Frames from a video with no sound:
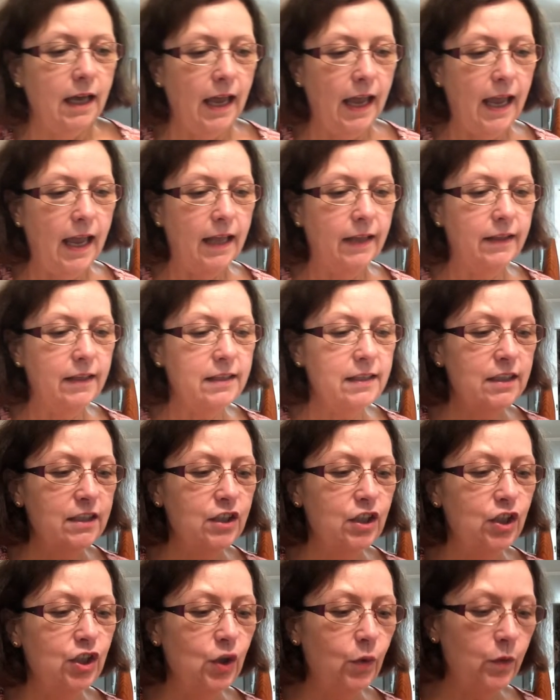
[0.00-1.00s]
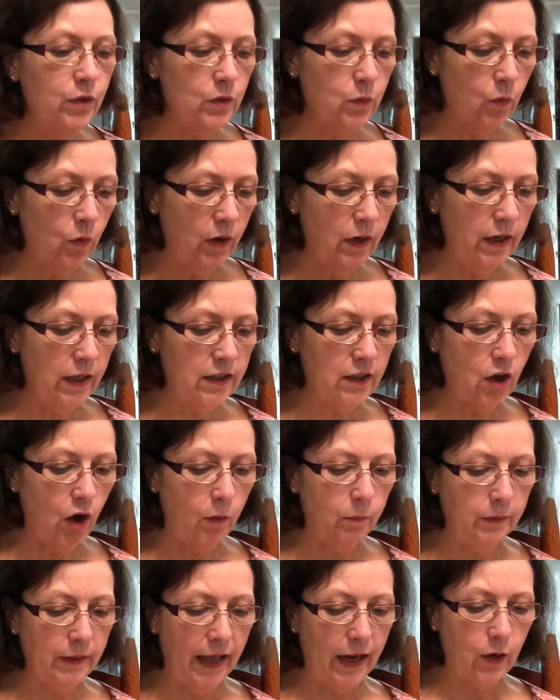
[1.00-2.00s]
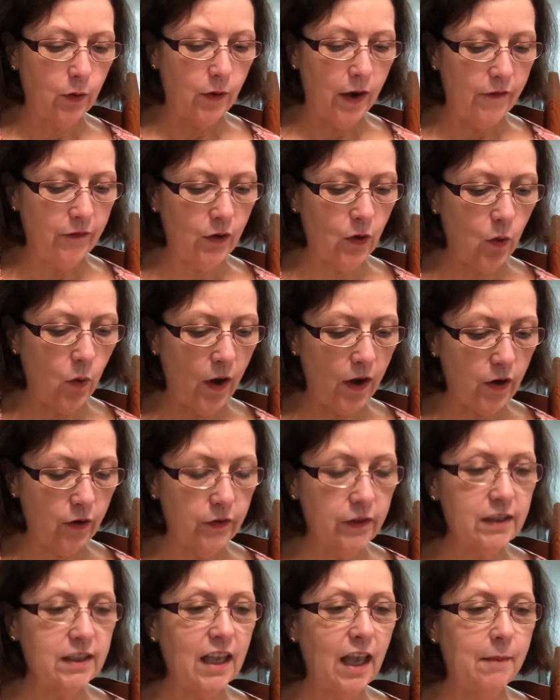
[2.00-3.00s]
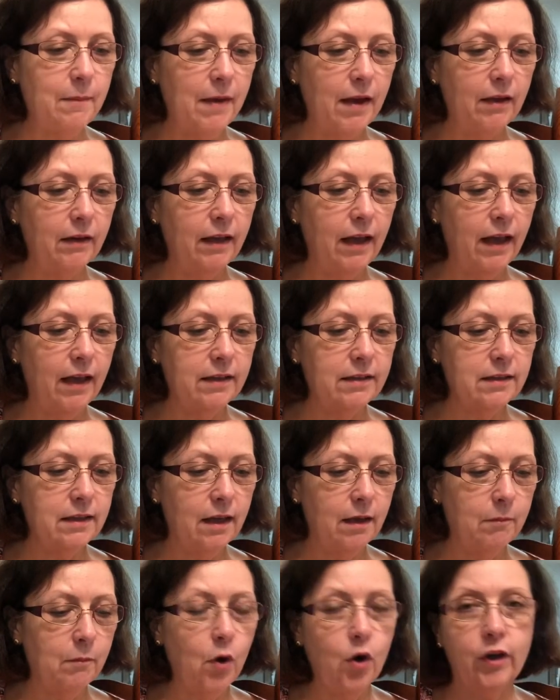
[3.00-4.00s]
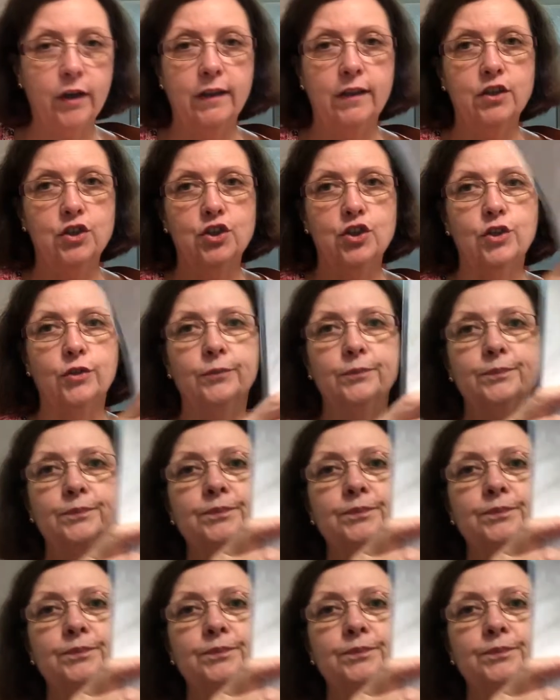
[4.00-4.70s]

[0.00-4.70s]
And this is the newest one. It's called Black Raven Quaker. This came out at market this year.